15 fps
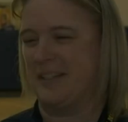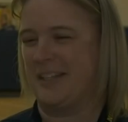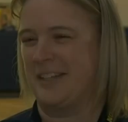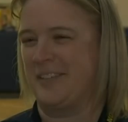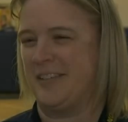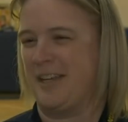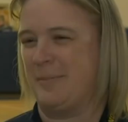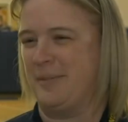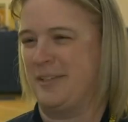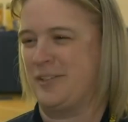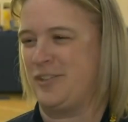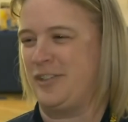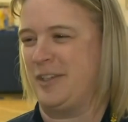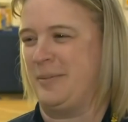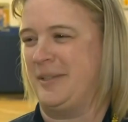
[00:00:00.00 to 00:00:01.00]
a lot of time in this
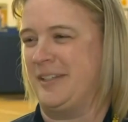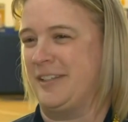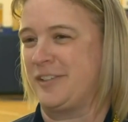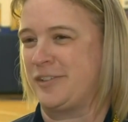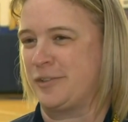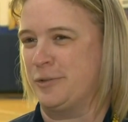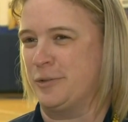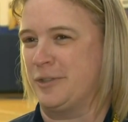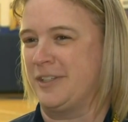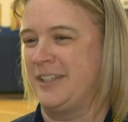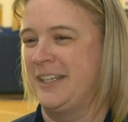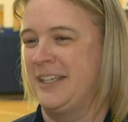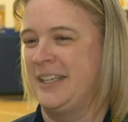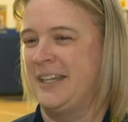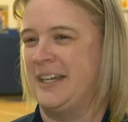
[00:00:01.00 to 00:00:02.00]
gym and in this school,
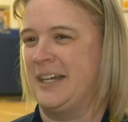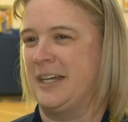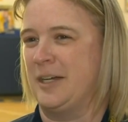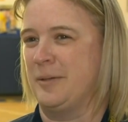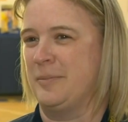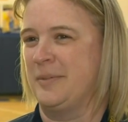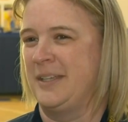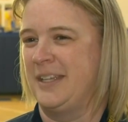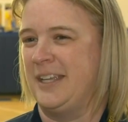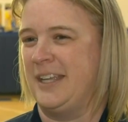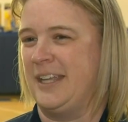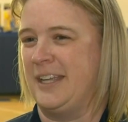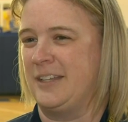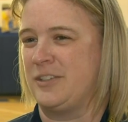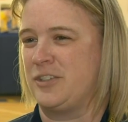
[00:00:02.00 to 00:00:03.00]
um,
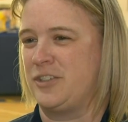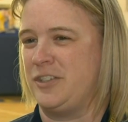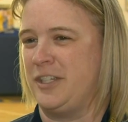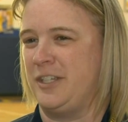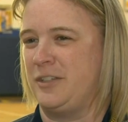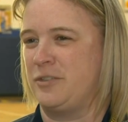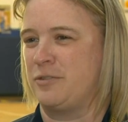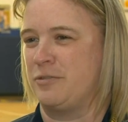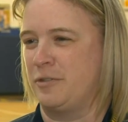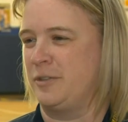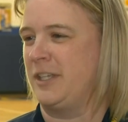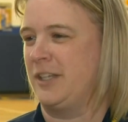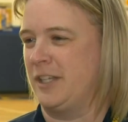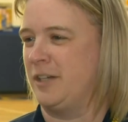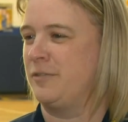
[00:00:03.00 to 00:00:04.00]
and she
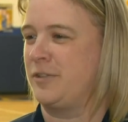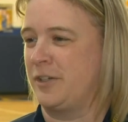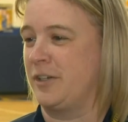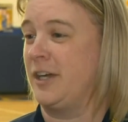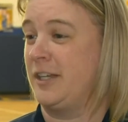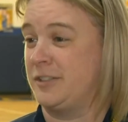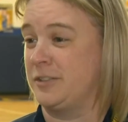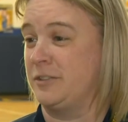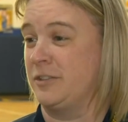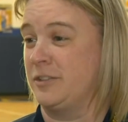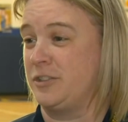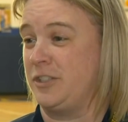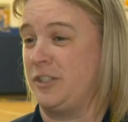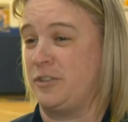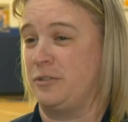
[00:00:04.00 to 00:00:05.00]
truly loved her high school.
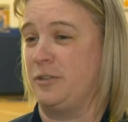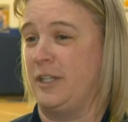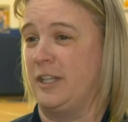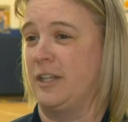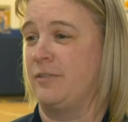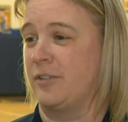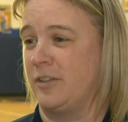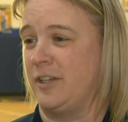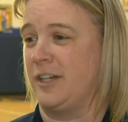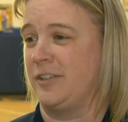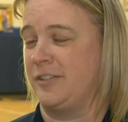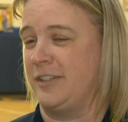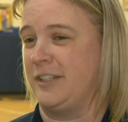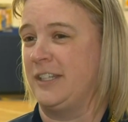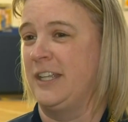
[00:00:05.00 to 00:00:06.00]
She truly loved
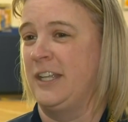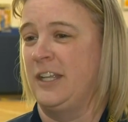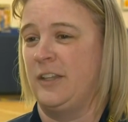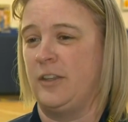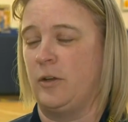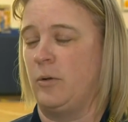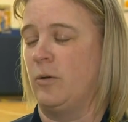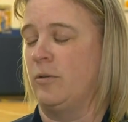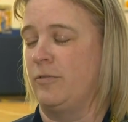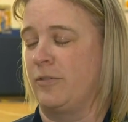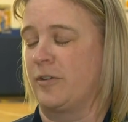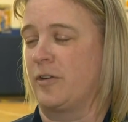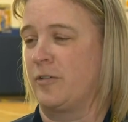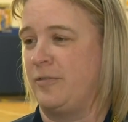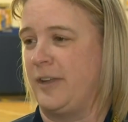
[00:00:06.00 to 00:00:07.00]
Clawson. The whole
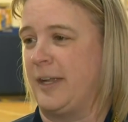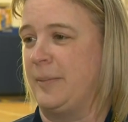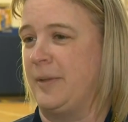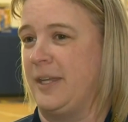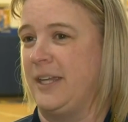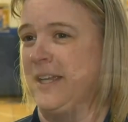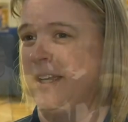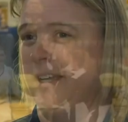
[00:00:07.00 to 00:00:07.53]
Verner family